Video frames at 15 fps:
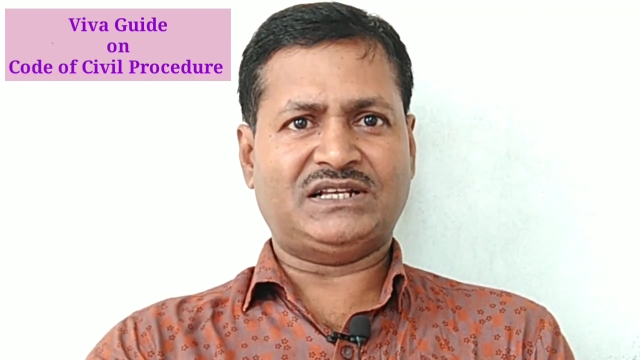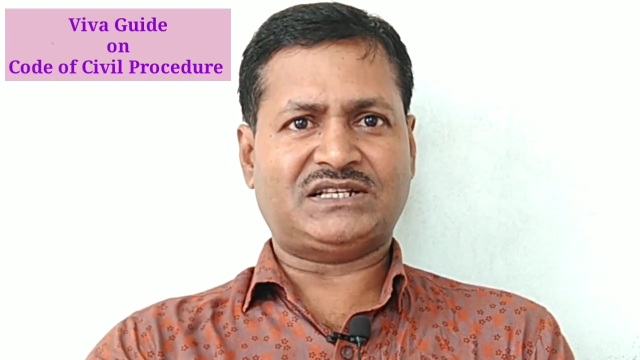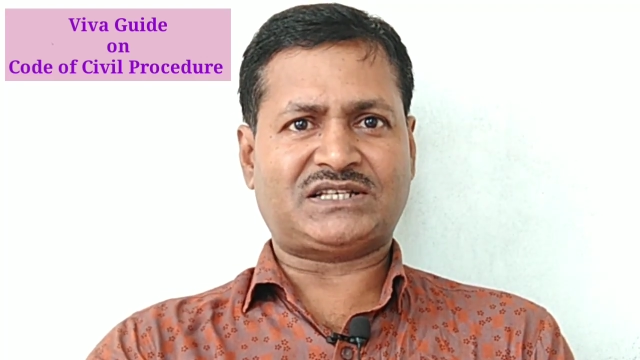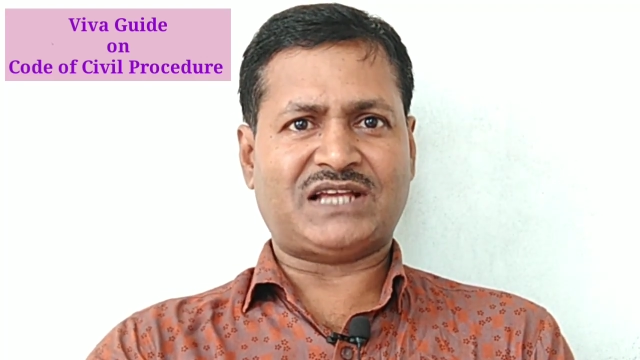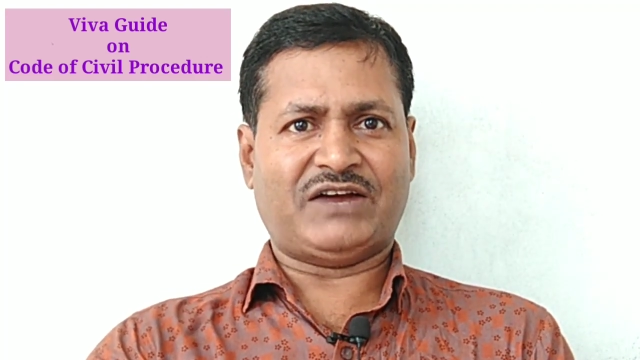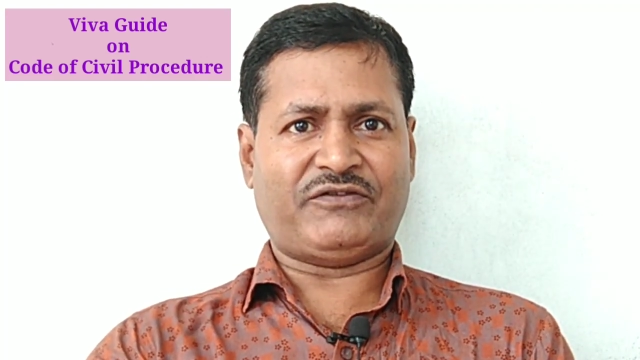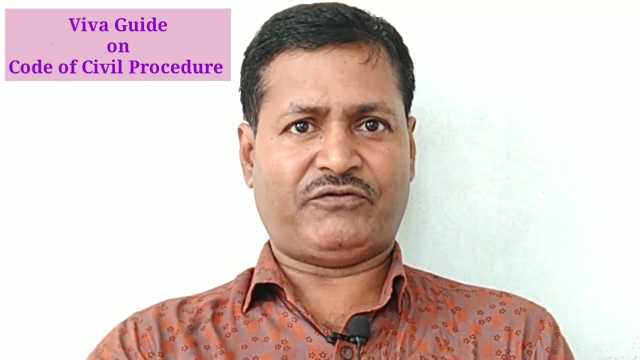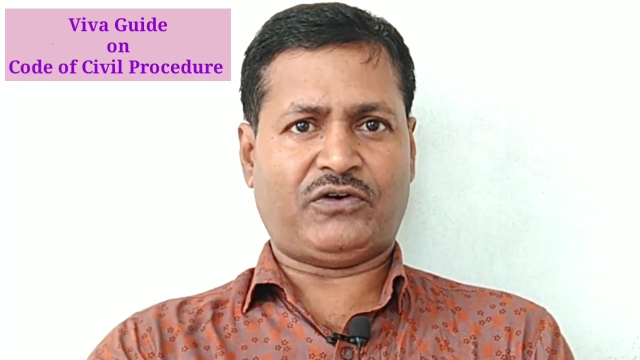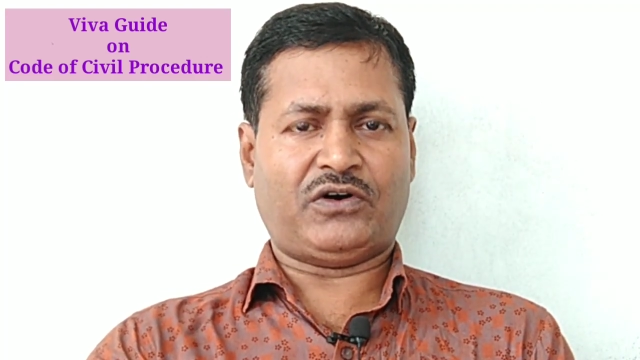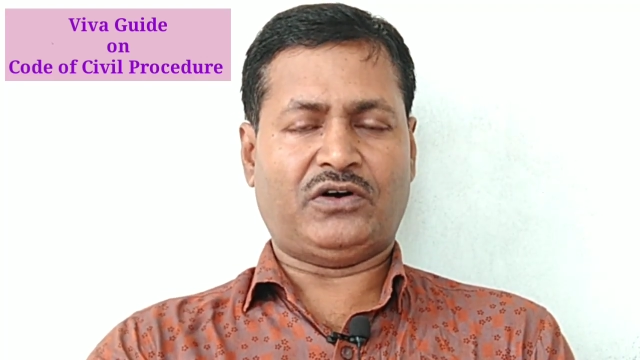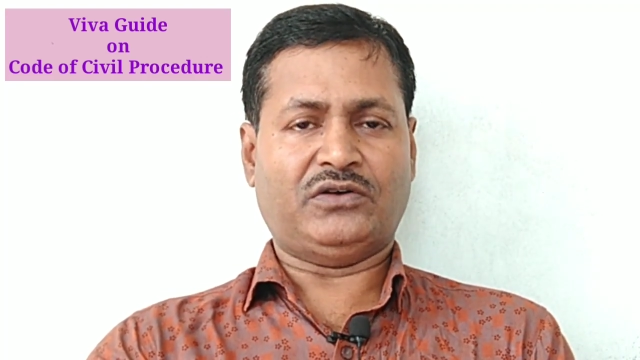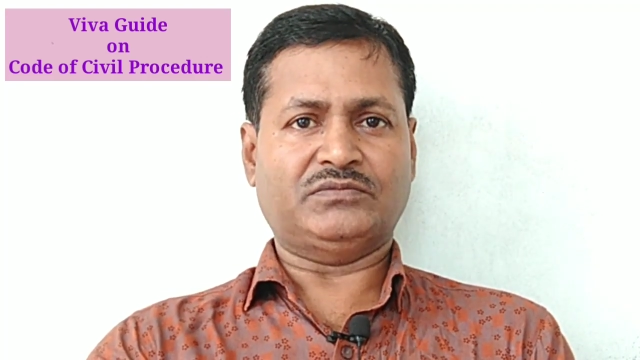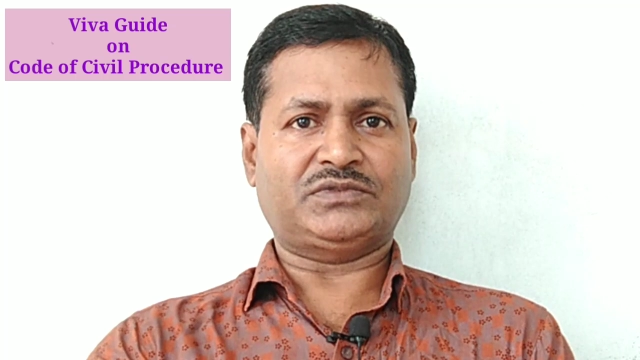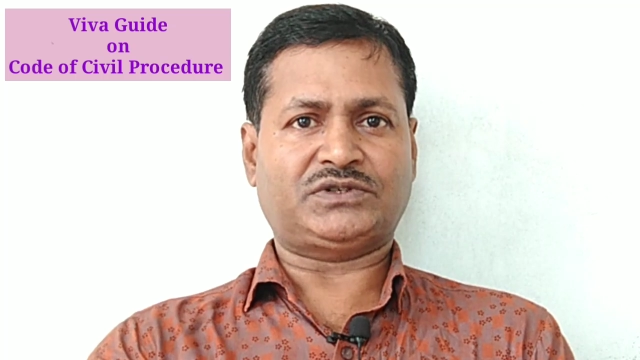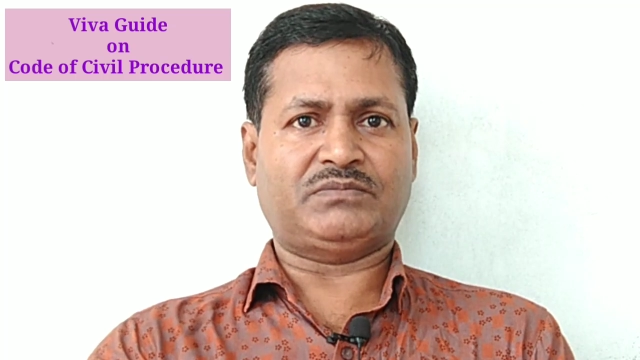is
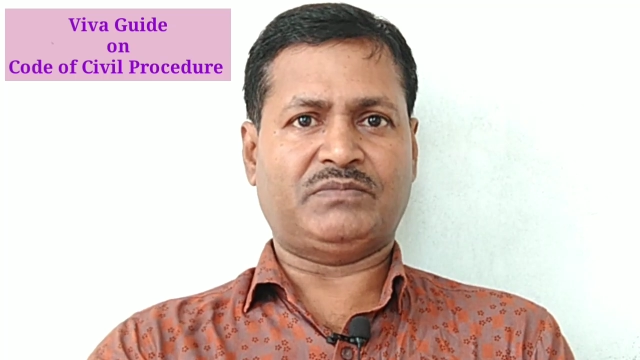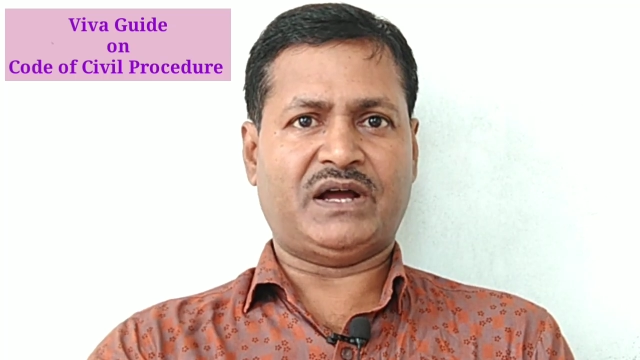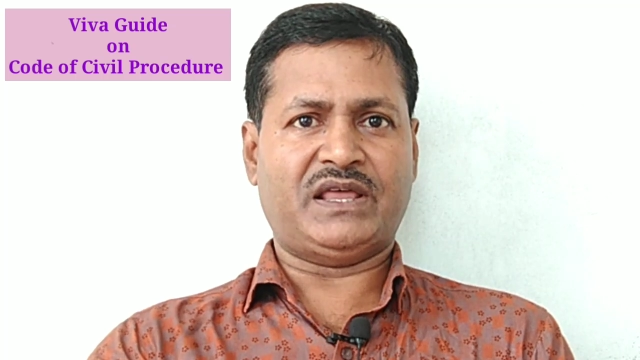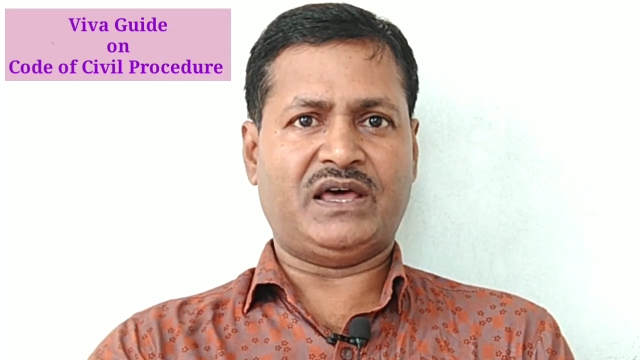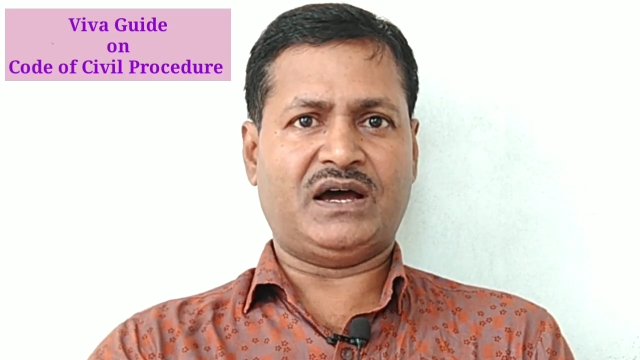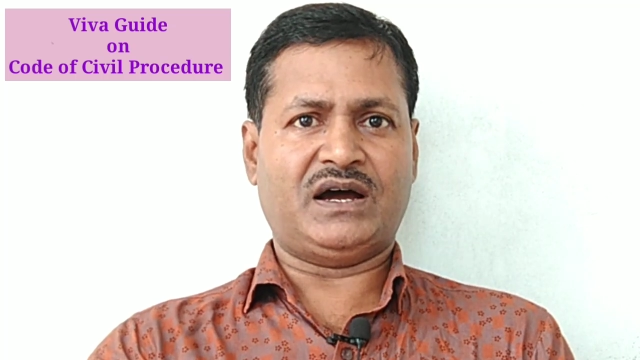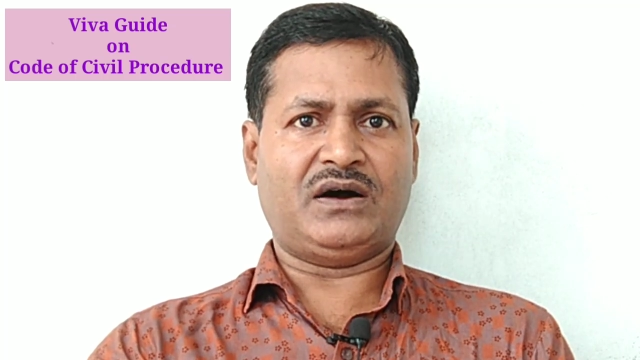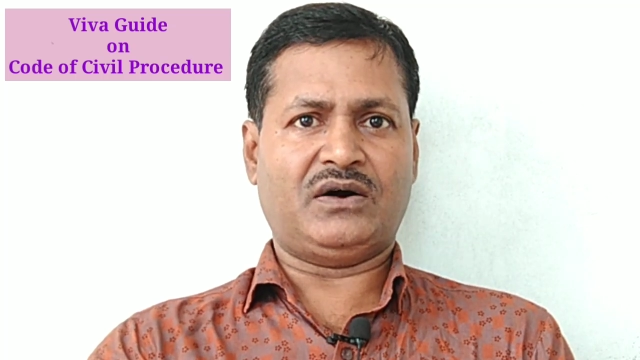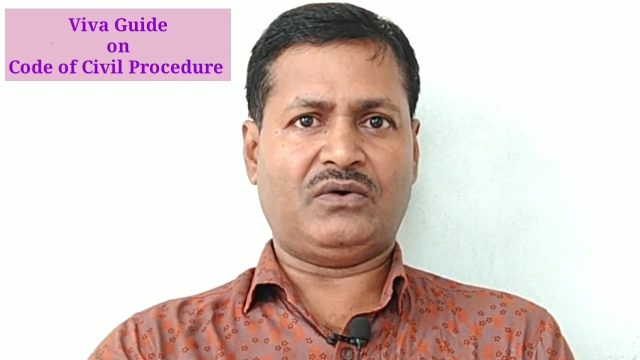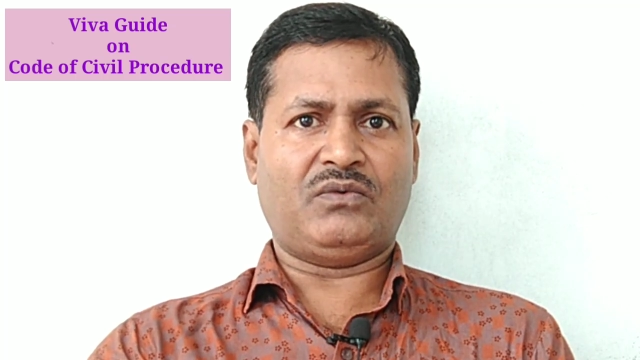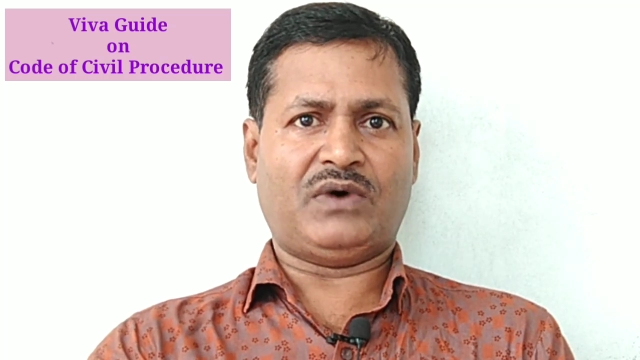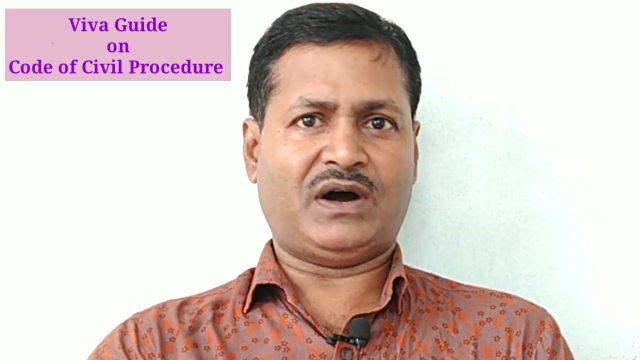affirmed by the